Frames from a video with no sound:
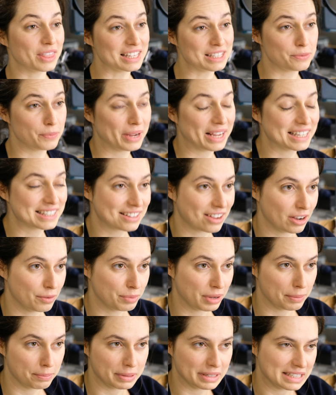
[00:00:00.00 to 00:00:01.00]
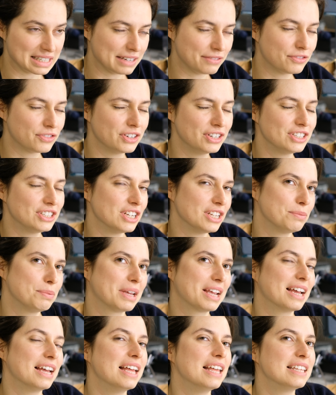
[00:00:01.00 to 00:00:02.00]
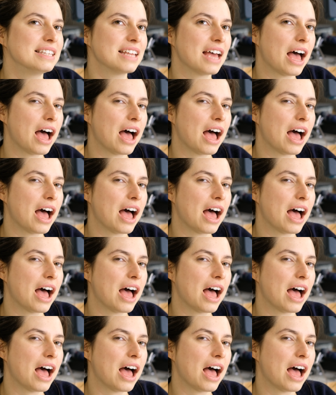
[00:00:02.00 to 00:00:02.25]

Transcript: this week is going to be a bit different just because